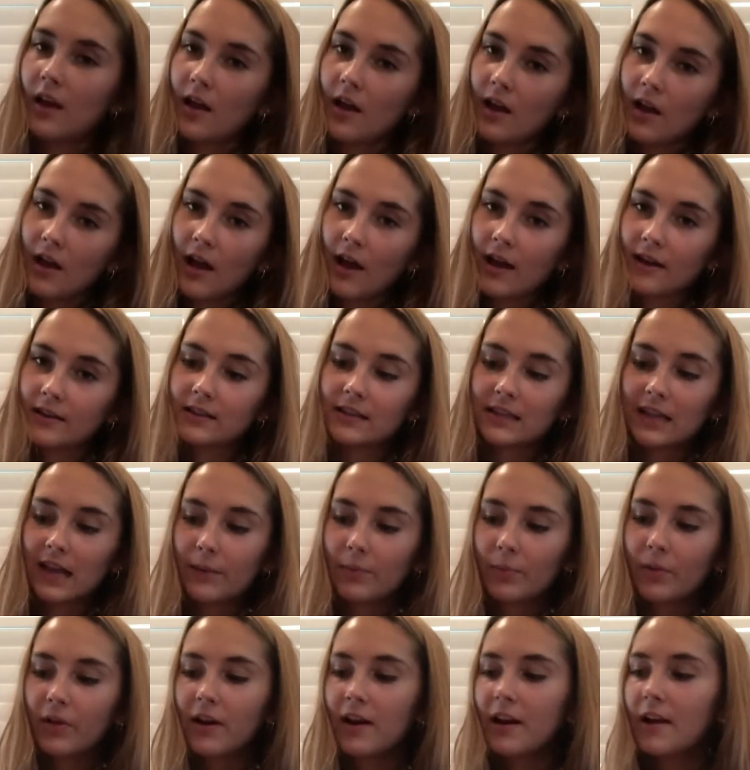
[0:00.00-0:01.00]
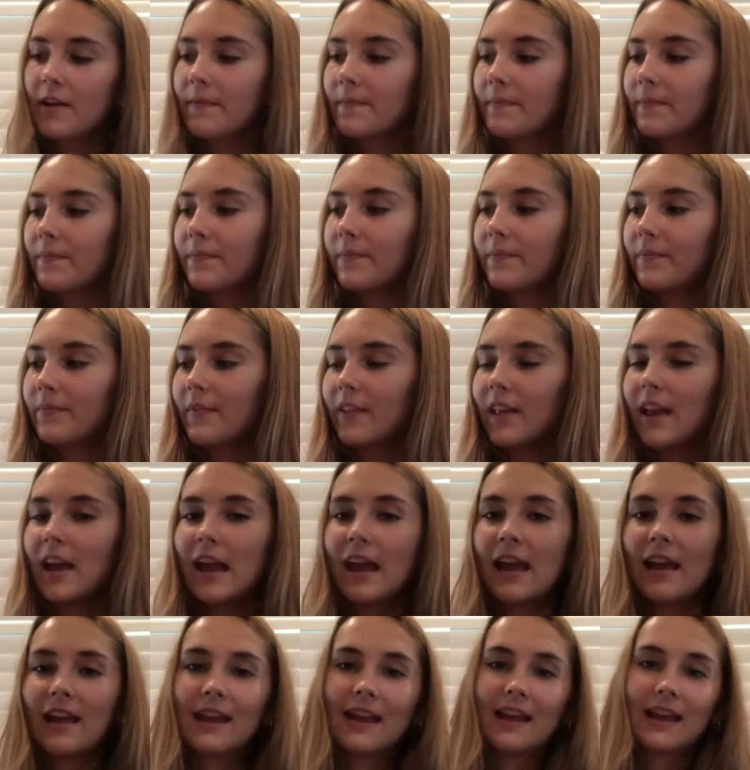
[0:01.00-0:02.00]
a stapler,
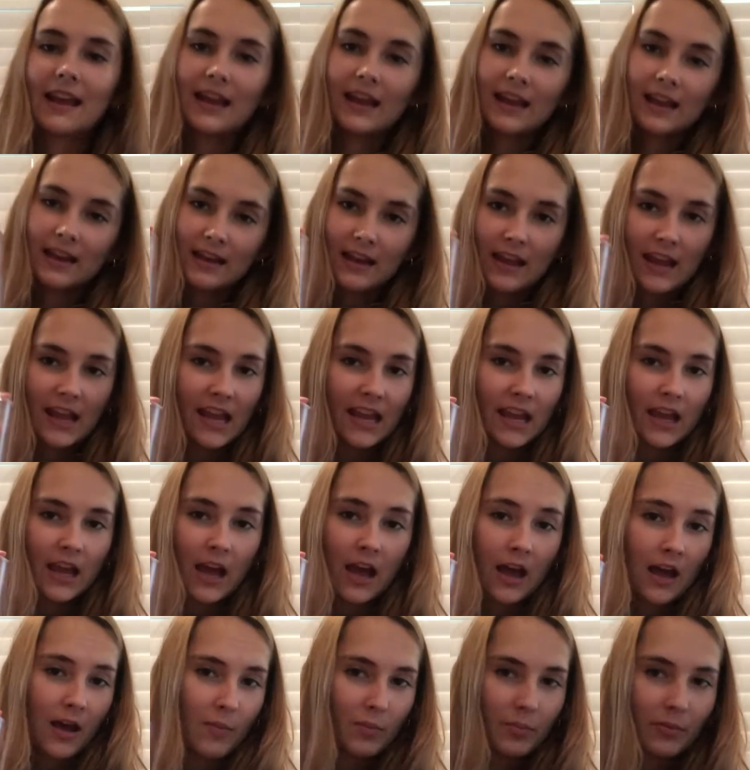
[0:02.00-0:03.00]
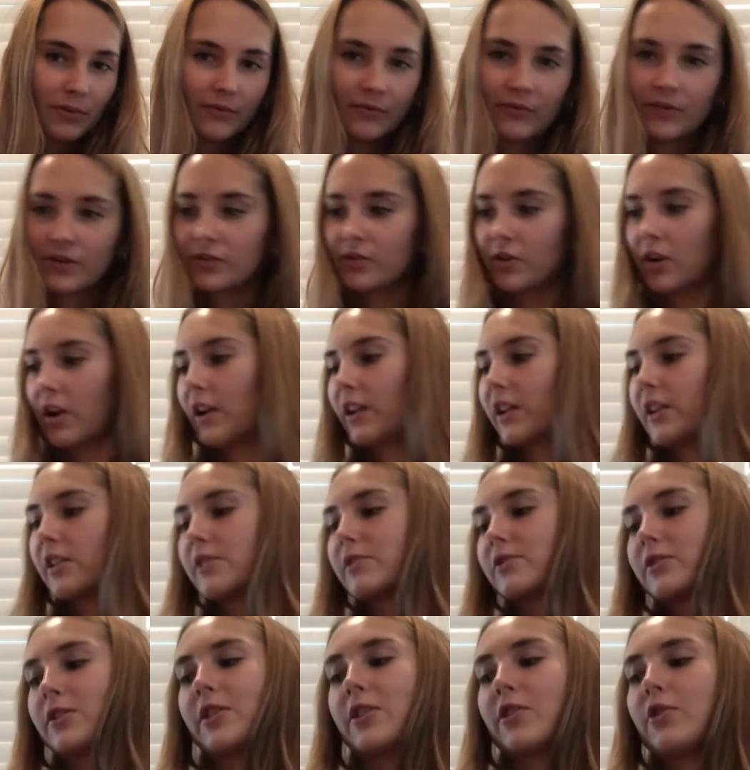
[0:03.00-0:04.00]
and a cup for drawing our
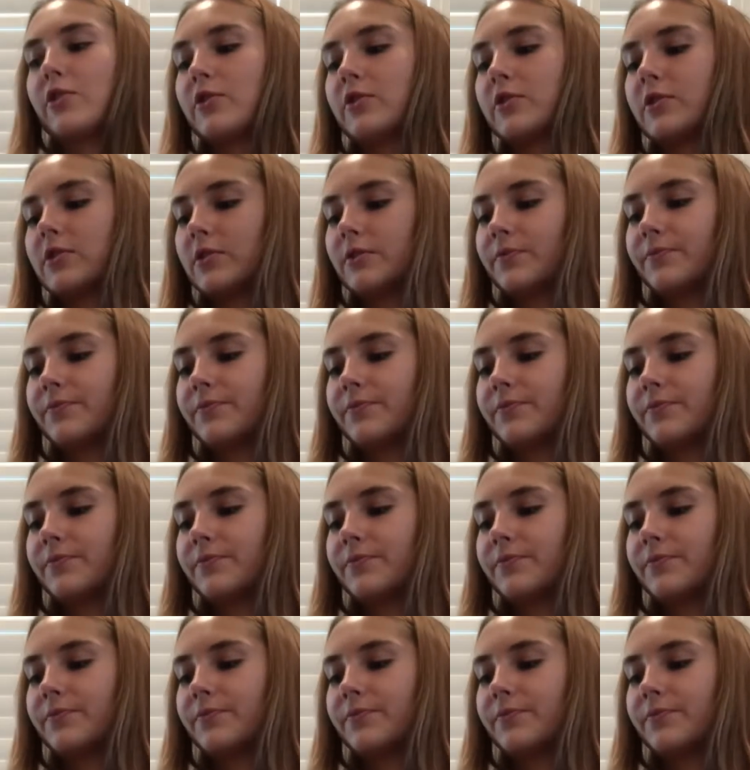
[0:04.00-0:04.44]
circles.